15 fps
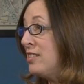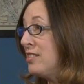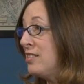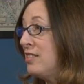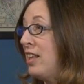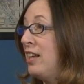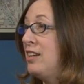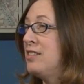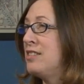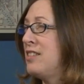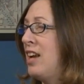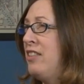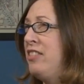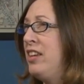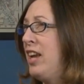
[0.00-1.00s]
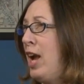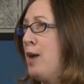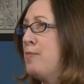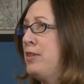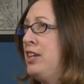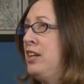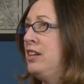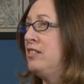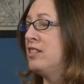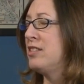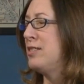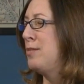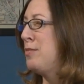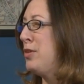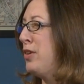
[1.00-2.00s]
mm -hmm. that is, I think, happening
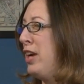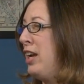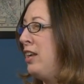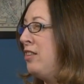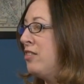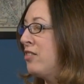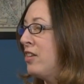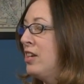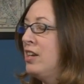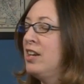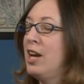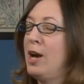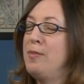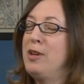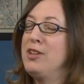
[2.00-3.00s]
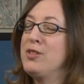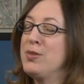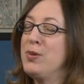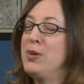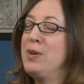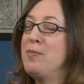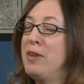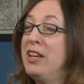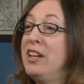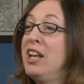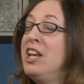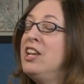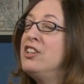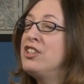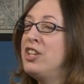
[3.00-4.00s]
December 8th. I'm not sure, but
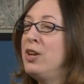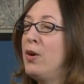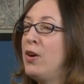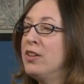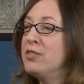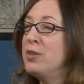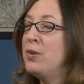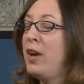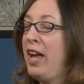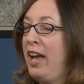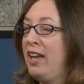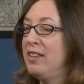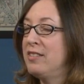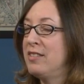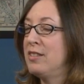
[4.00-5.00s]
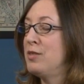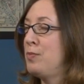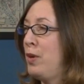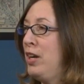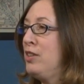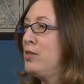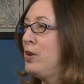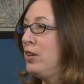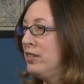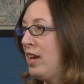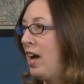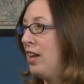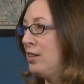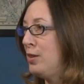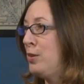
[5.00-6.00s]
she also has this brand called
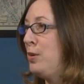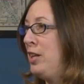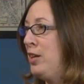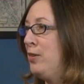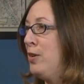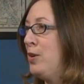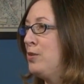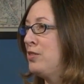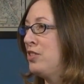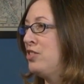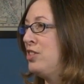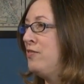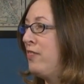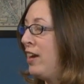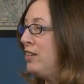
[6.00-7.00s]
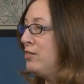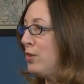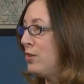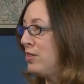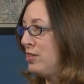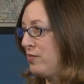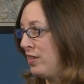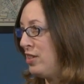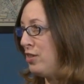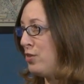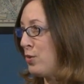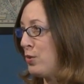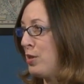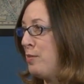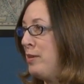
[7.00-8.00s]
Hot Glue Heroes, and she finds all these
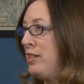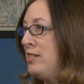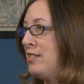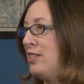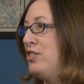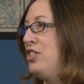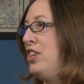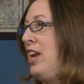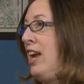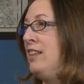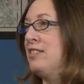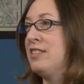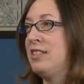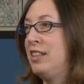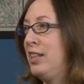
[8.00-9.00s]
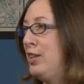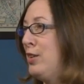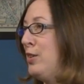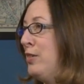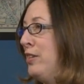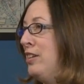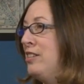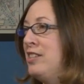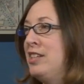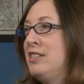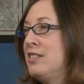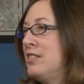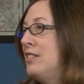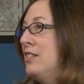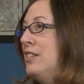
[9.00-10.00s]
vintage ornaments and she adds glitter and
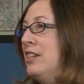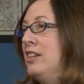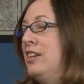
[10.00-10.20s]
tinsel and